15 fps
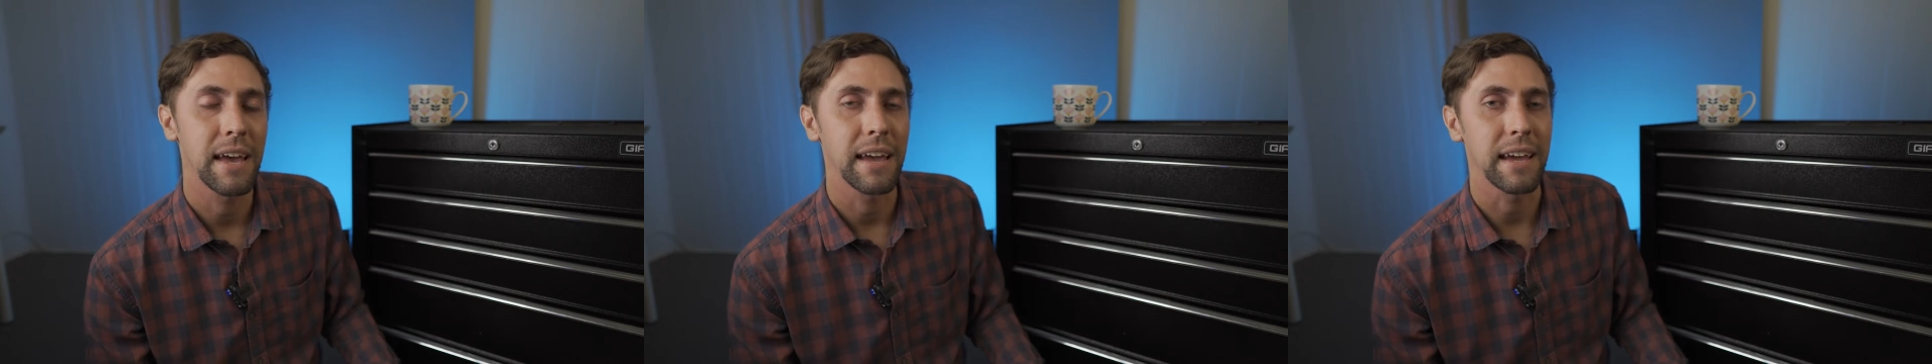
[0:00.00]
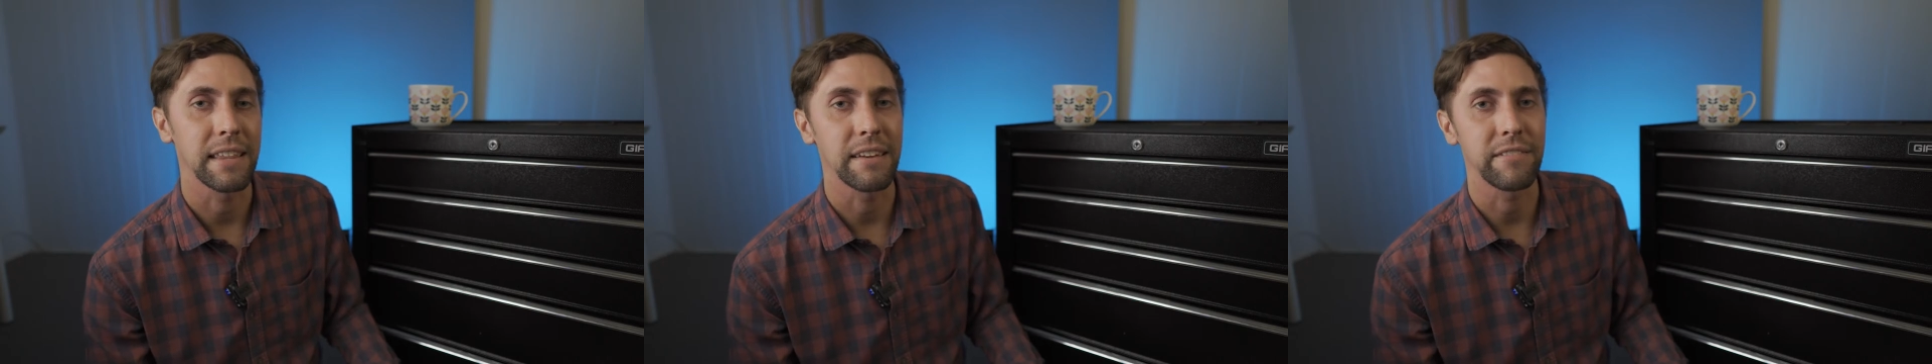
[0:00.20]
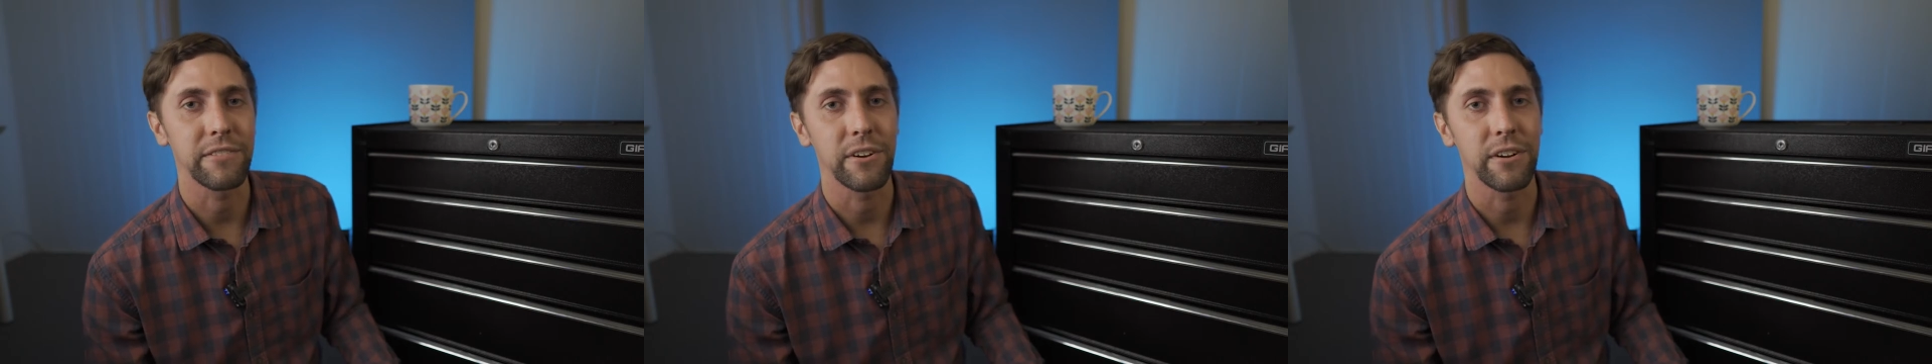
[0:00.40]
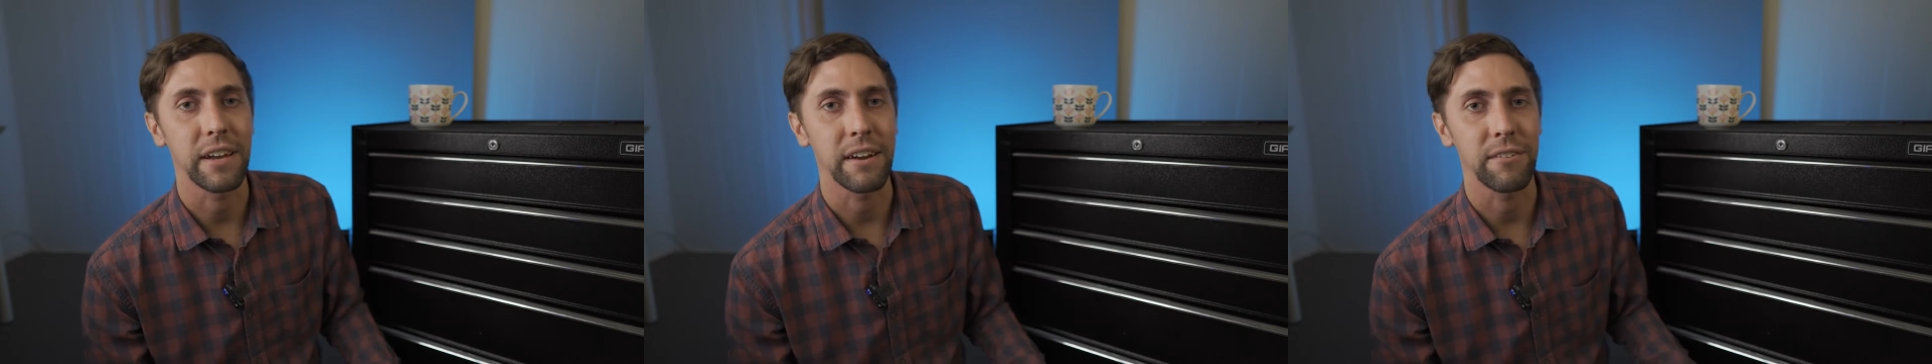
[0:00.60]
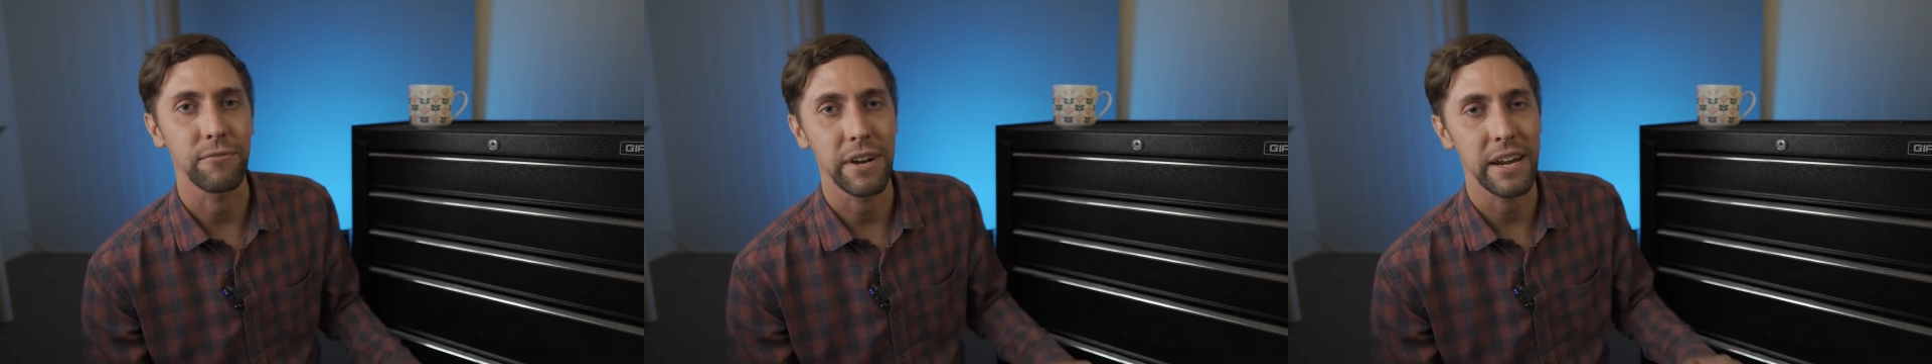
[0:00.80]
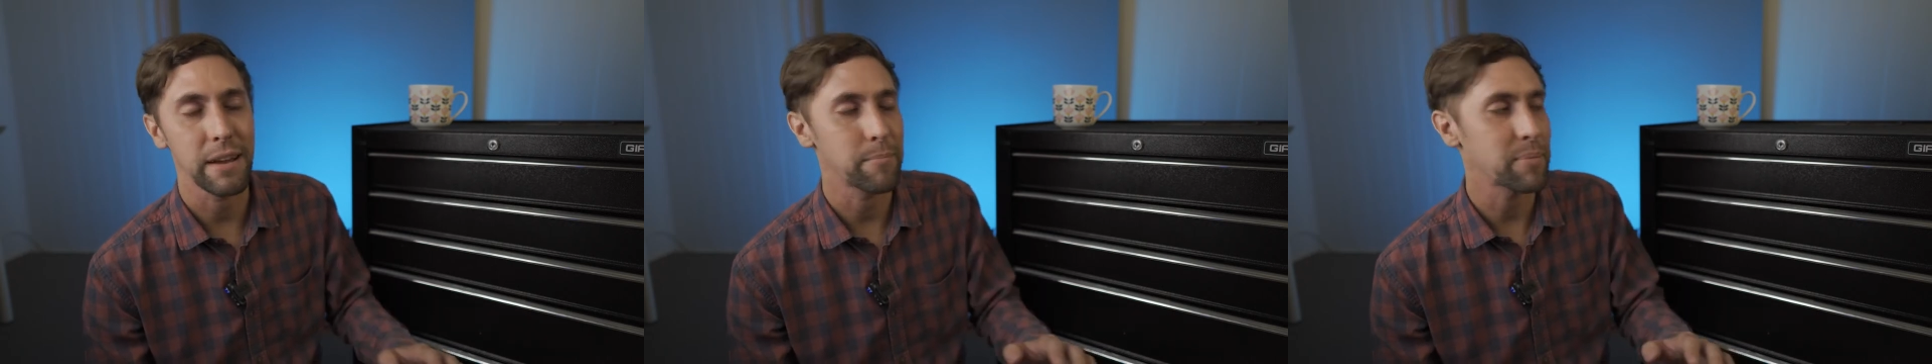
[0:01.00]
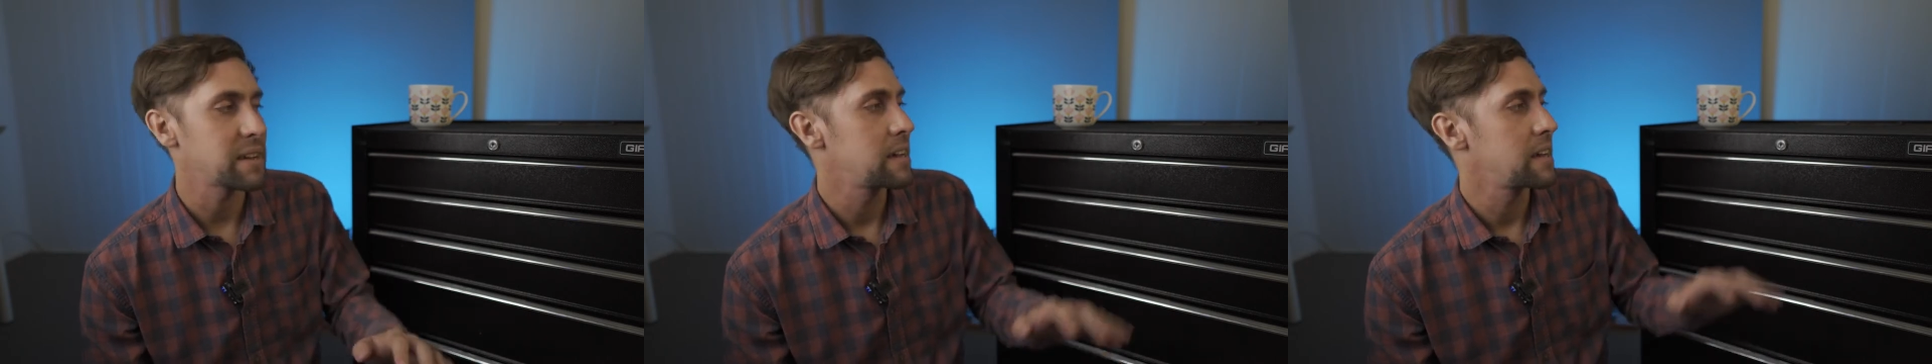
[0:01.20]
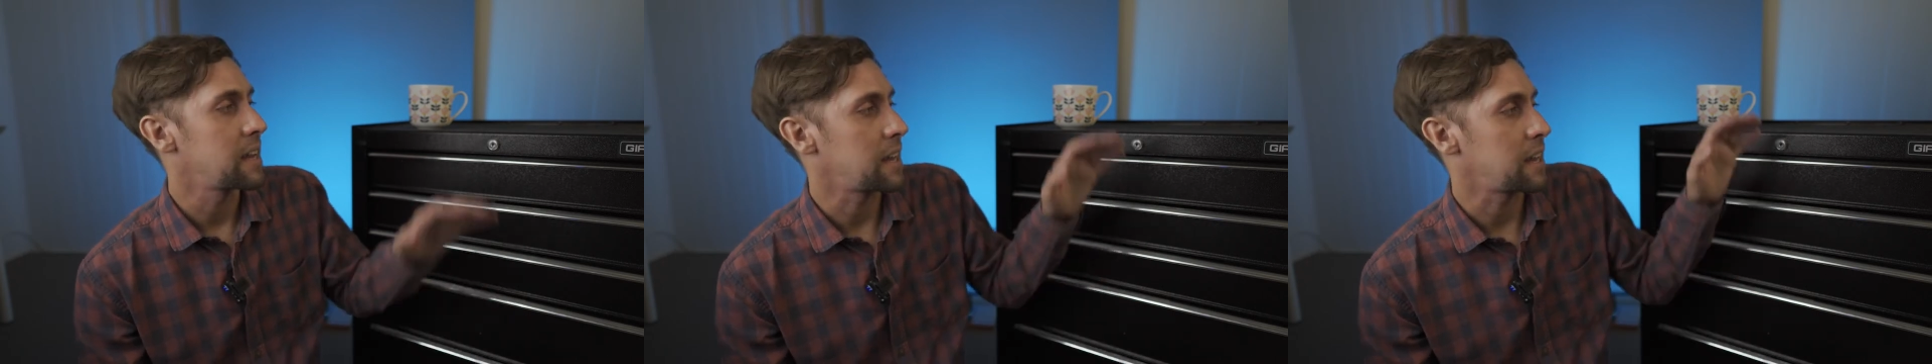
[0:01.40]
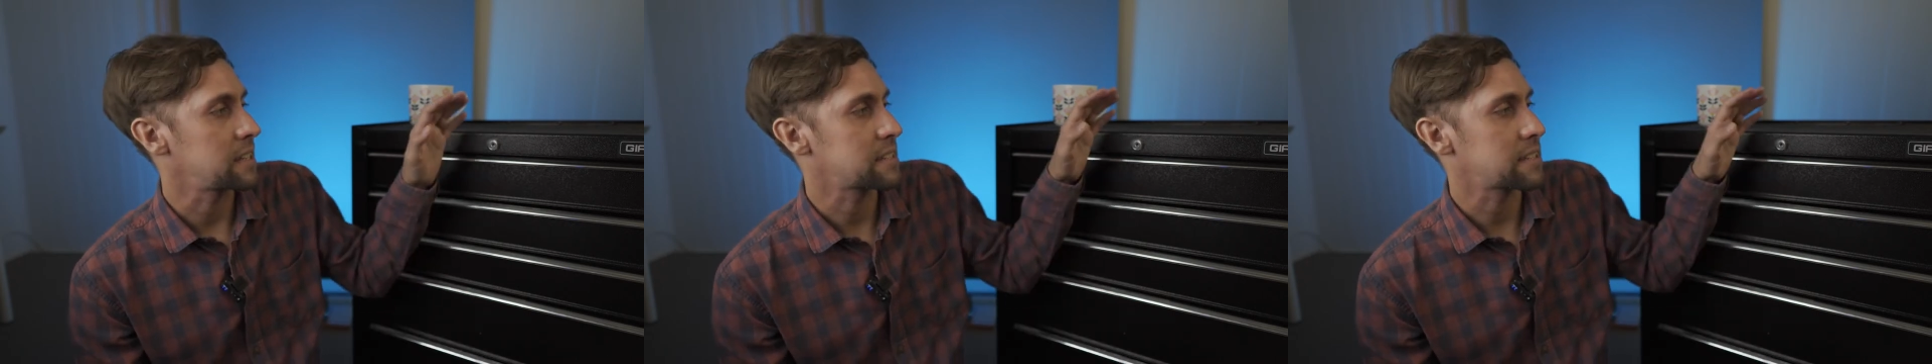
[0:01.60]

and they've got a ramp uh,